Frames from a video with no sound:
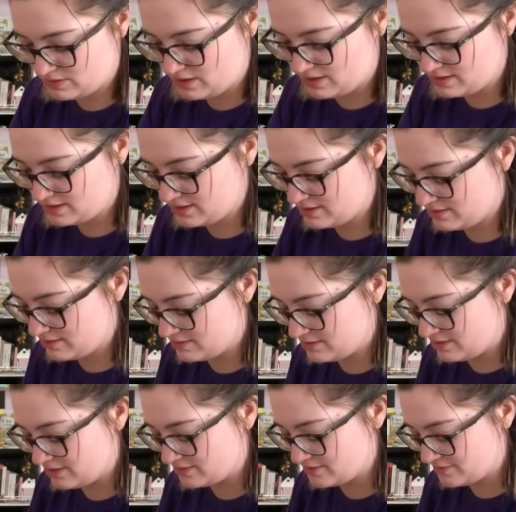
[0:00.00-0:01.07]
I need
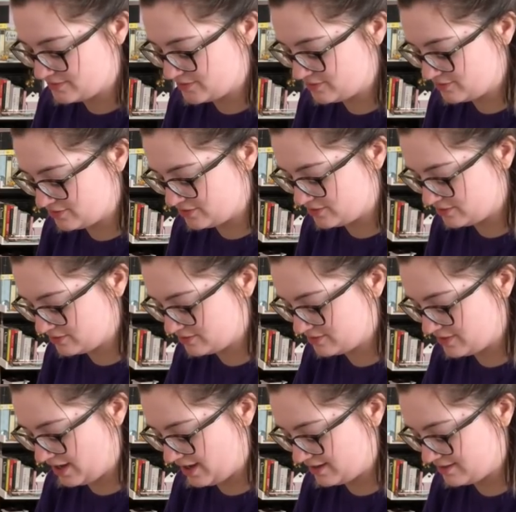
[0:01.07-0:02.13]
loads of new
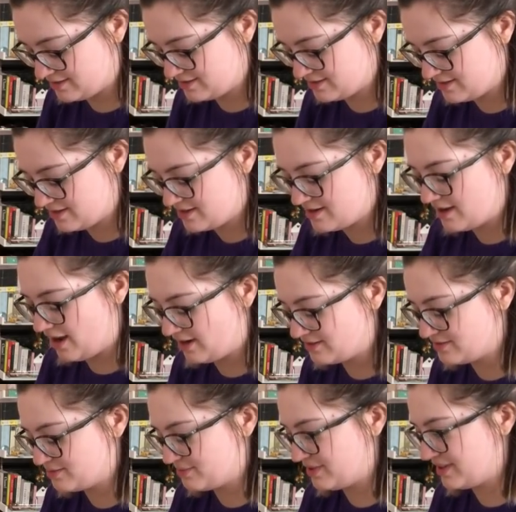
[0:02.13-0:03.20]
socks and
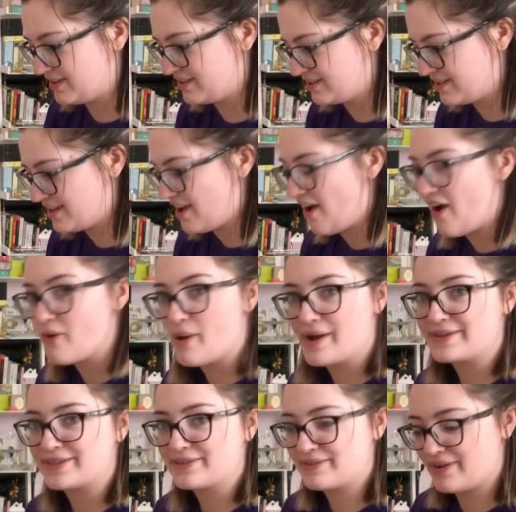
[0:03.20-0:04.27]
underwear.
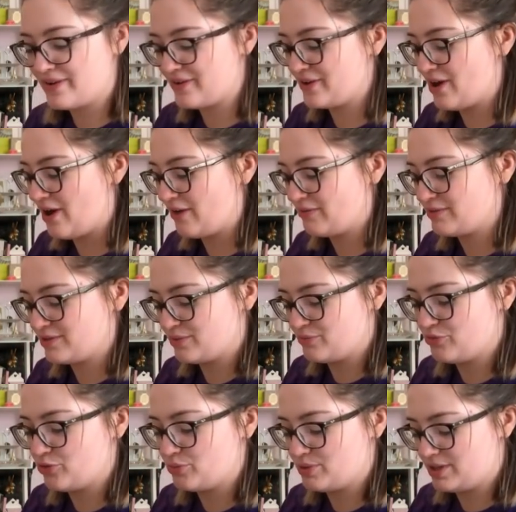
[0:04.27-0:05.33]
I don't look after them
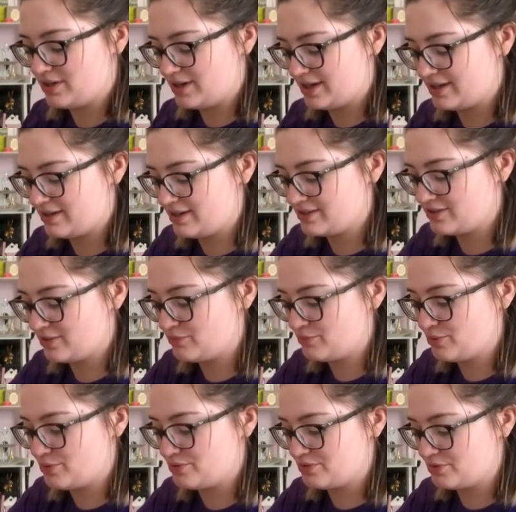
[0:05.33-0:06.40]
properly, like I
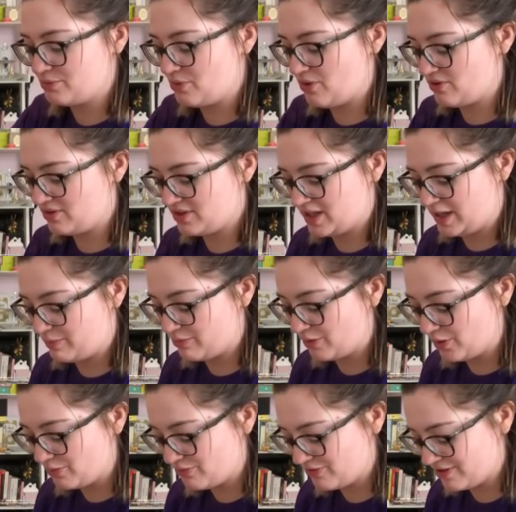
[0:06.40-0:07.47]
don't put them on the
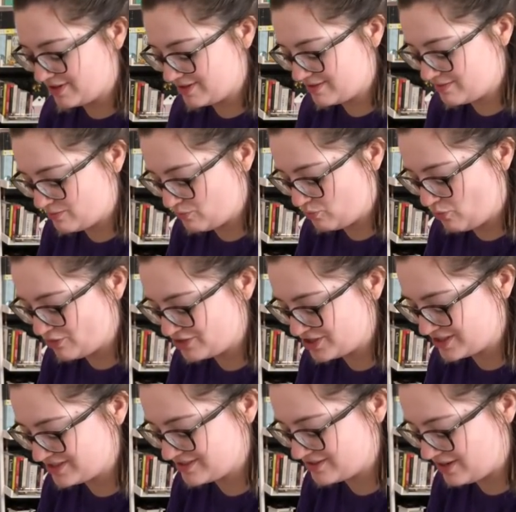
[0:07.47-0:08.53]
appropriate
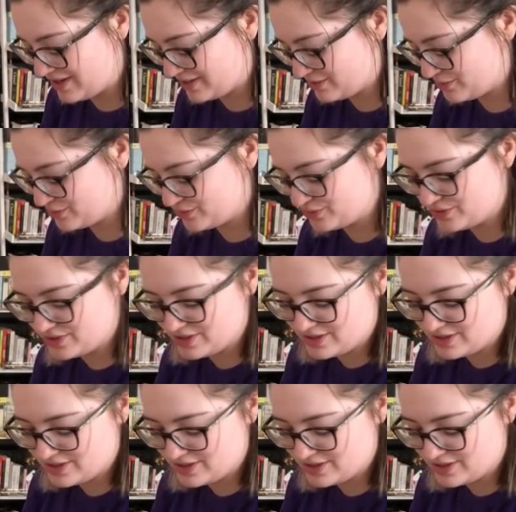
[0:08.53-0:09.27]
washing cycle,